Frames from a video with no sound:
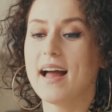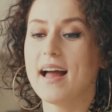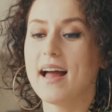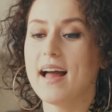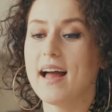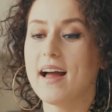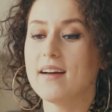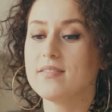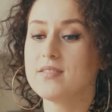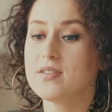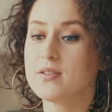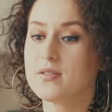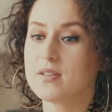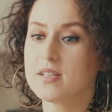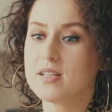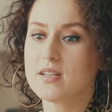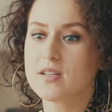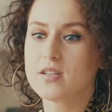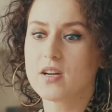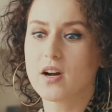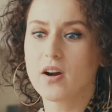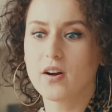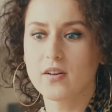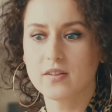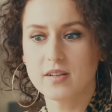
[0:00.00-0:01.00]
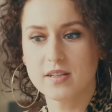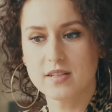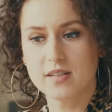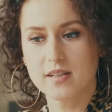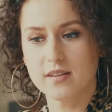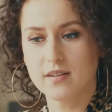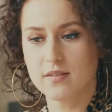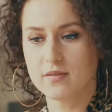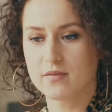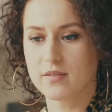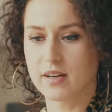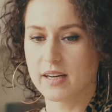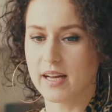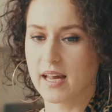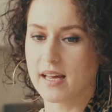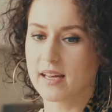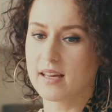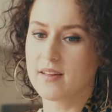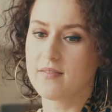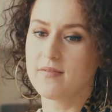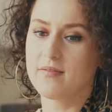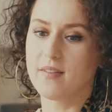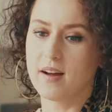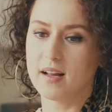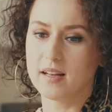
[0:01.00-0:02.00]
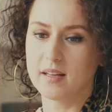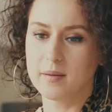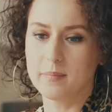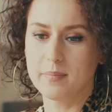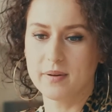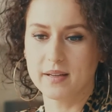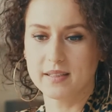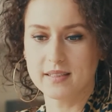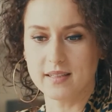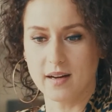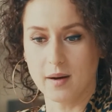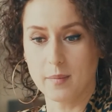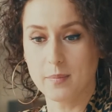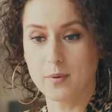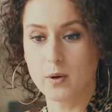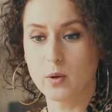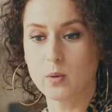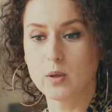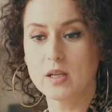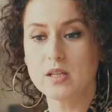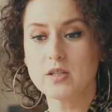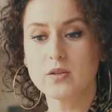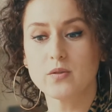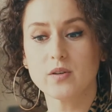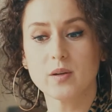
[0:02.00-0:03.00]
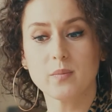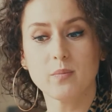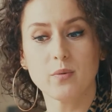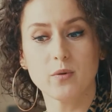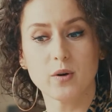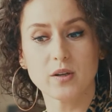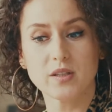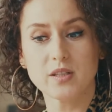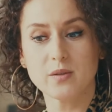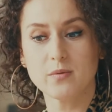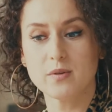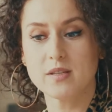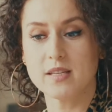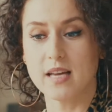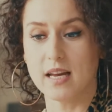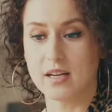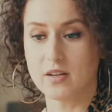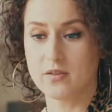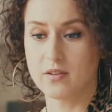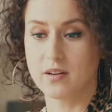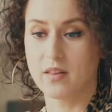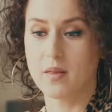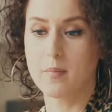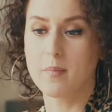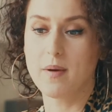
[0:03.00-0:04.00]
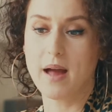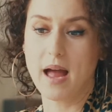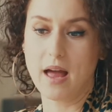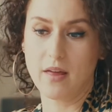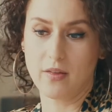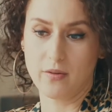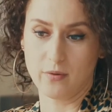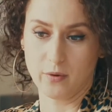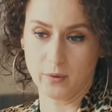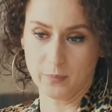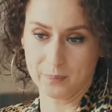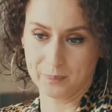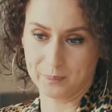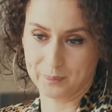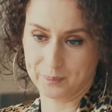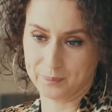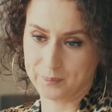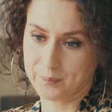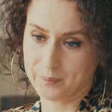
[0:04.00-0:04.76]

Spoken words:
After an eternity of ringing, he finally picked up, only to report he was entering the bathroom.